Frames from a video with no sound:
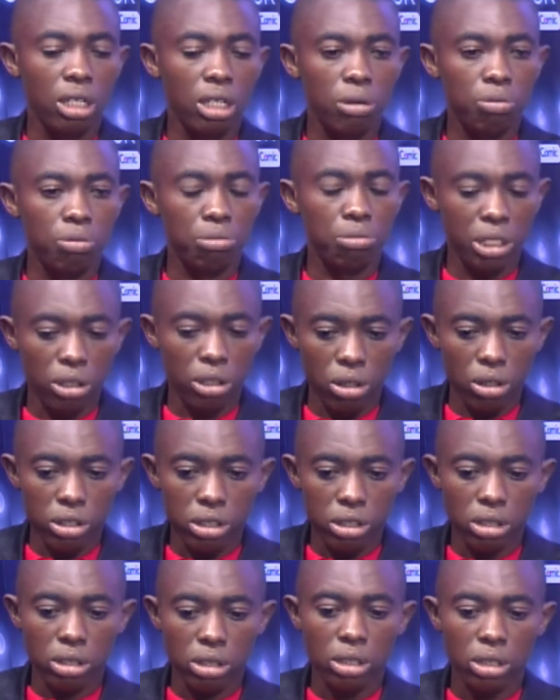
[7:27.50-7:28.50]

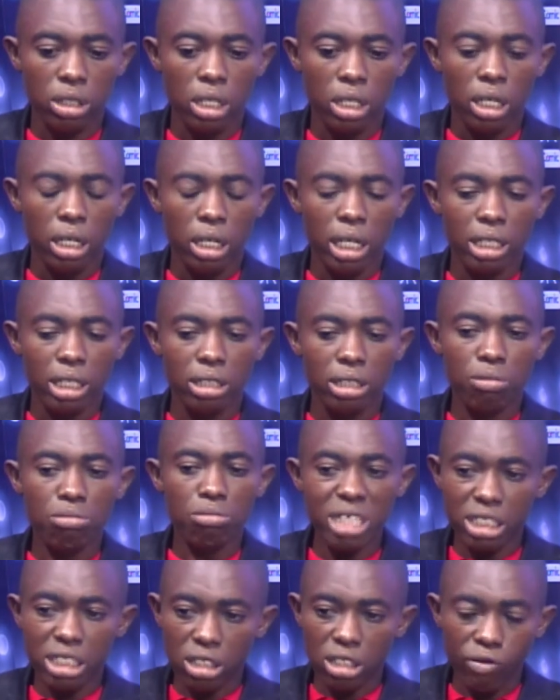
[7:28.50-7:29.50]
Because in the
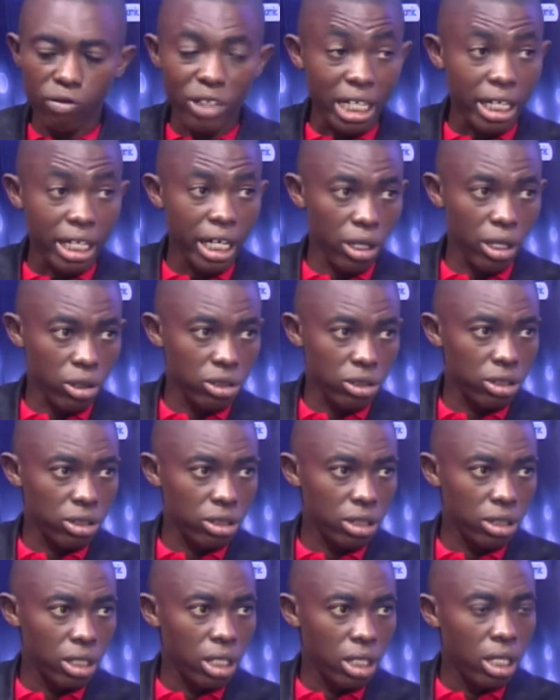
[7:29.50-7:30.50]
midst of the
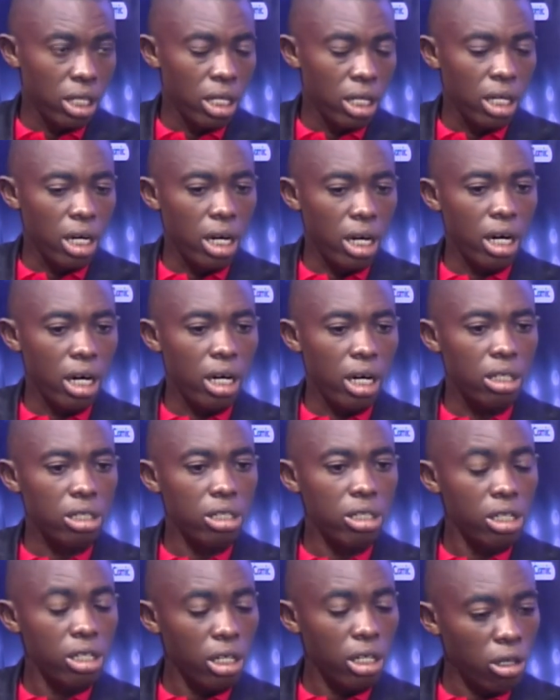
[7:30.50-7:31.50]
chaos,
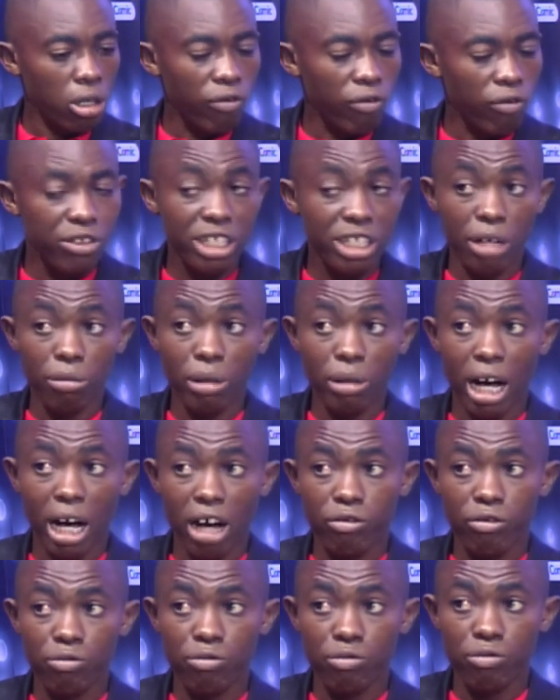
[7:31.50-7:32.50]
some
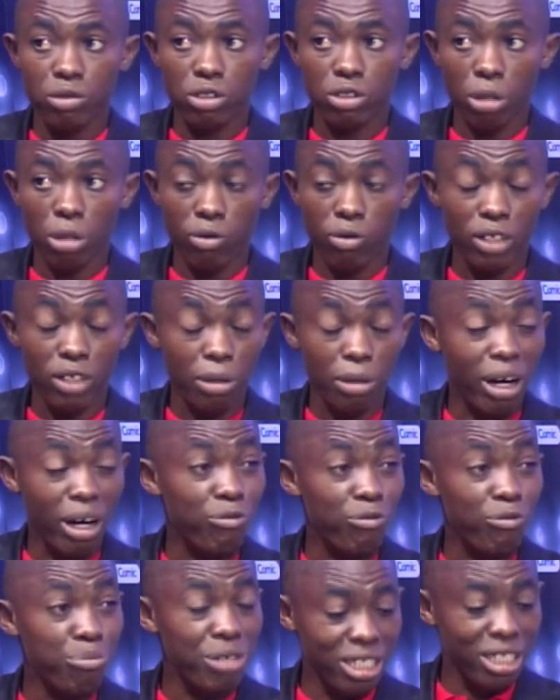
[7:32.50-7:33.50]
of them have
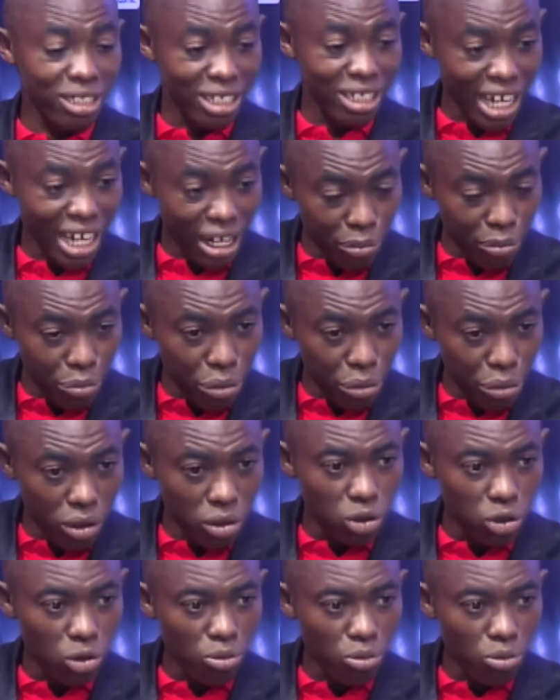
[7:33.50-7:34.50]
been
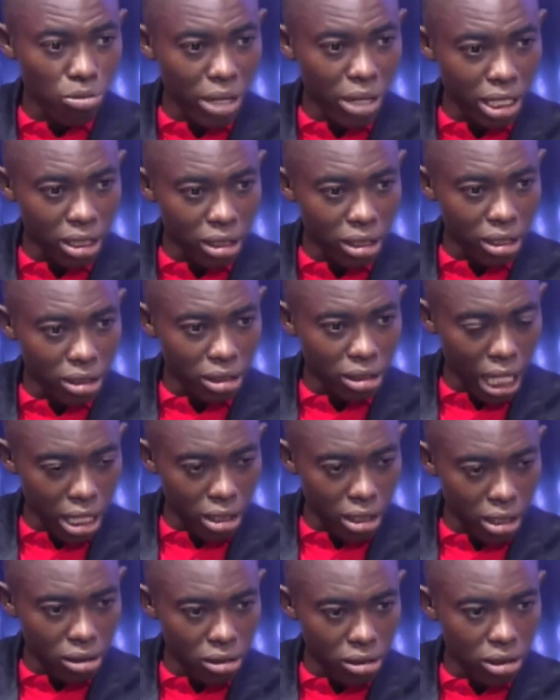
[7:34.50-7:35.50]
able to
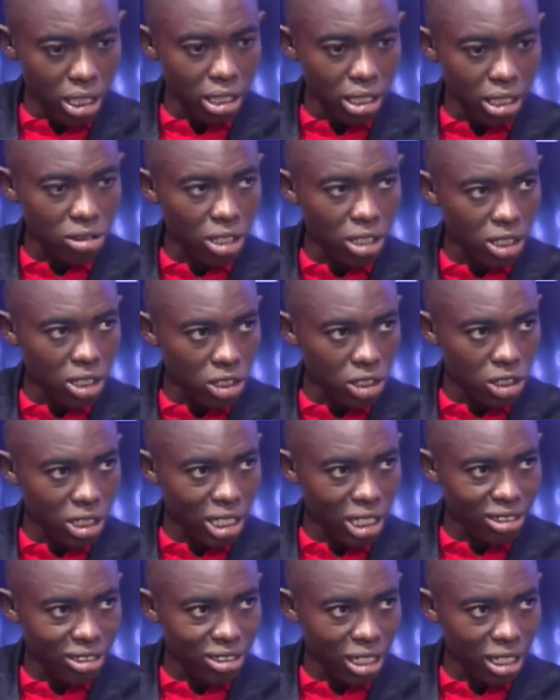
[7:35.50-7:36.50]
maintain their
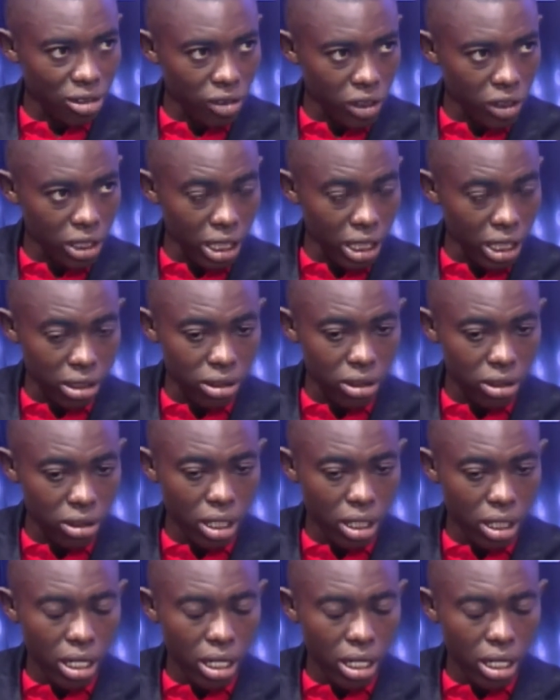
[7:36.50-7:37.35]
traditional sacredness.